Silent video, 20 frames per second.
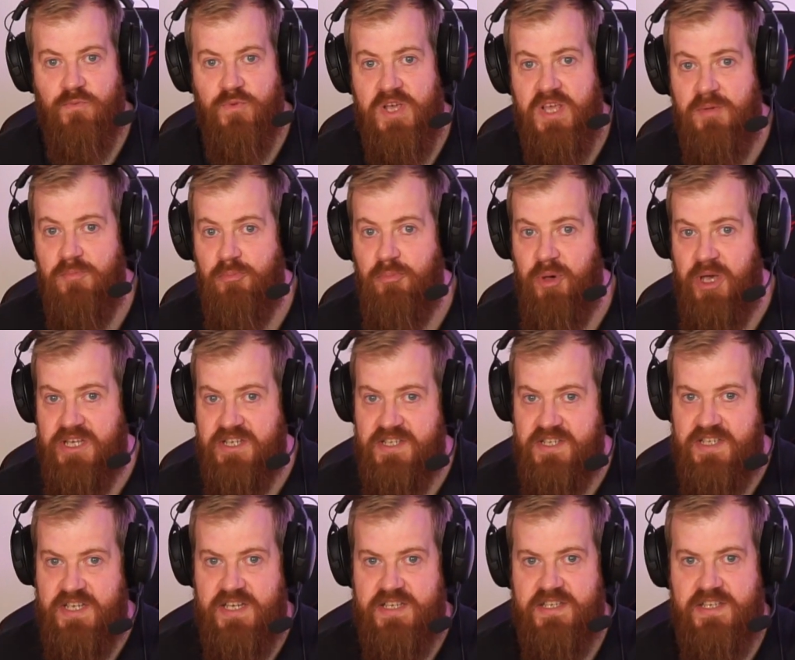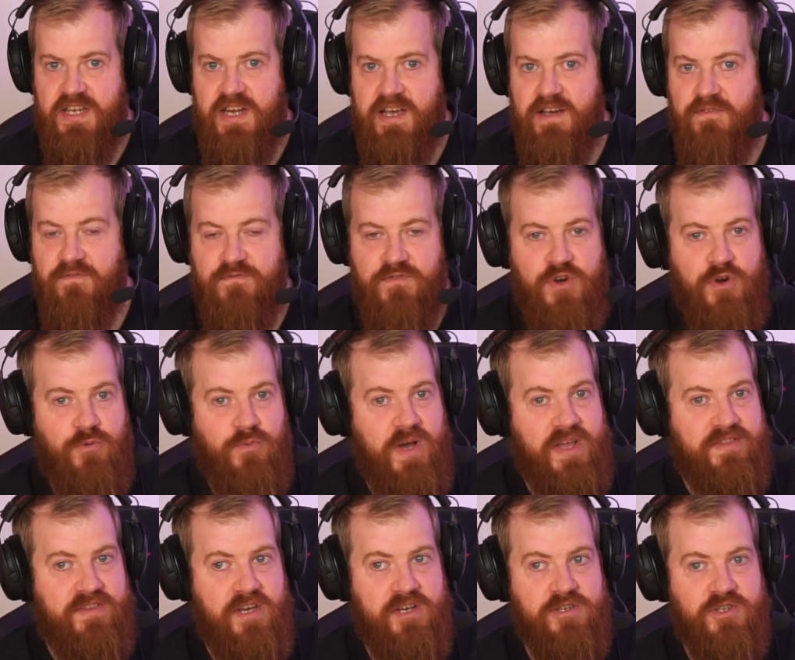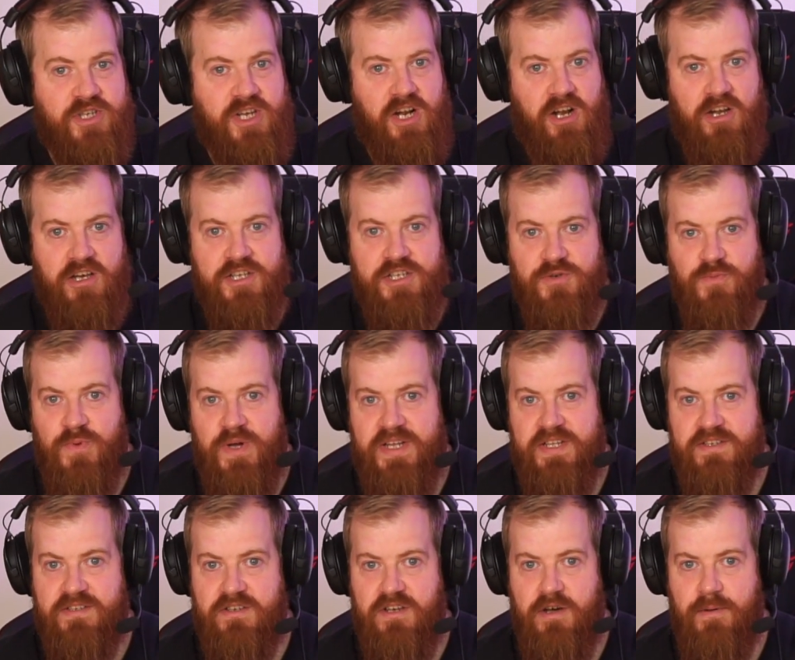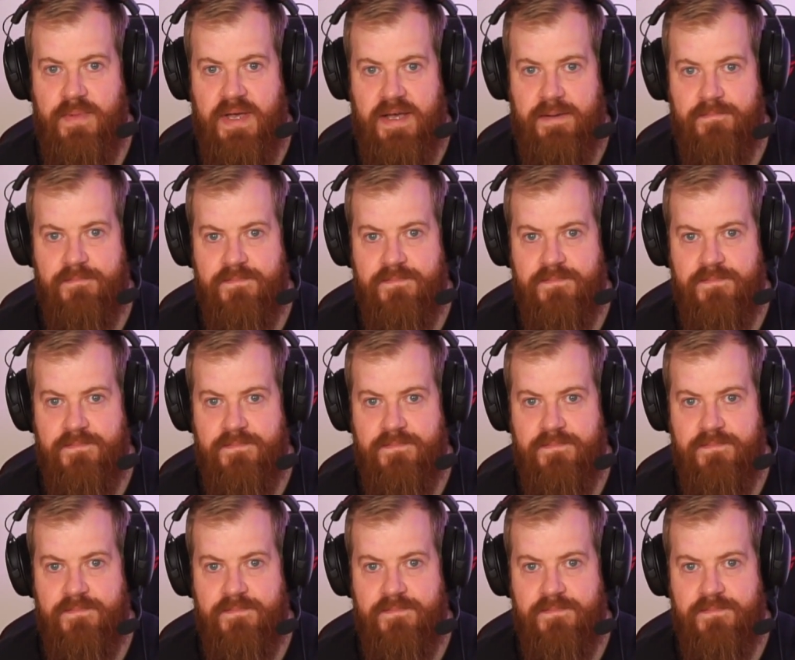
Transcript: we best test it out for when those clutch winds come in.